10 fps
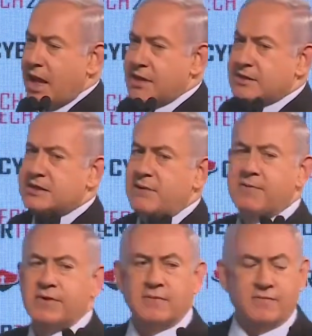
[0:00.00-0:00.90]
And in some
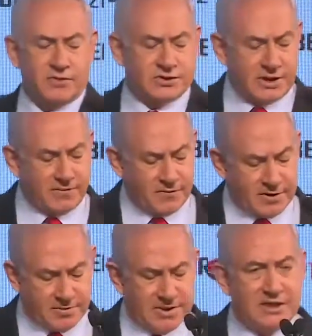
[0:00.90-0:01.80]
of them, for some of
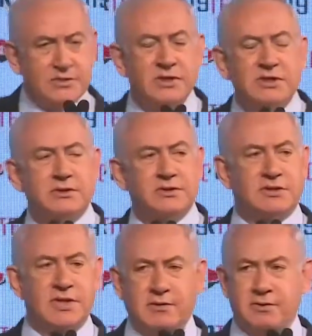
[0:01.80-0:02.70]
them, these research
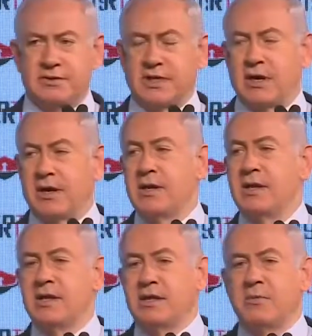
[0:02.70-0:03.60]
centers are
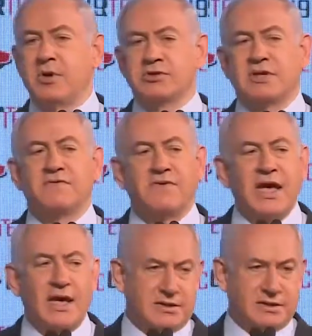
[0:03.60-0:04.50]
the most
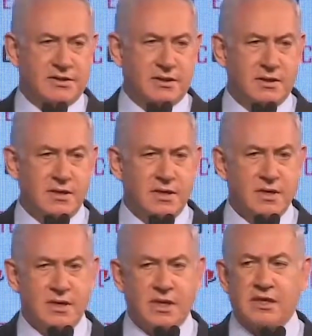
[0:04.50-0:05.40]
advanced
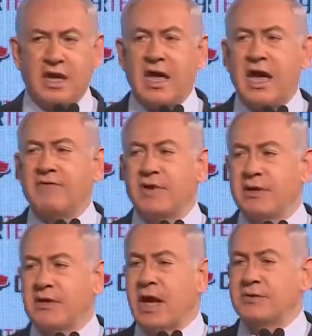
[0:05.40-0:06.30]
that they have
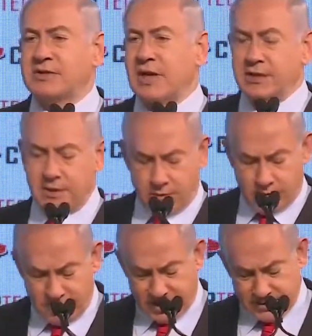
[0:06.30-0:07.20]
outside their
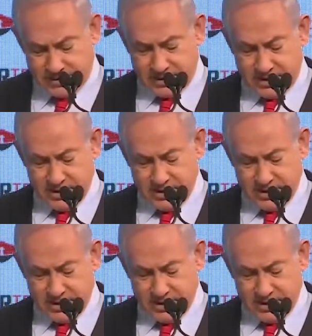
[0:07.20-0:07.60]
home country.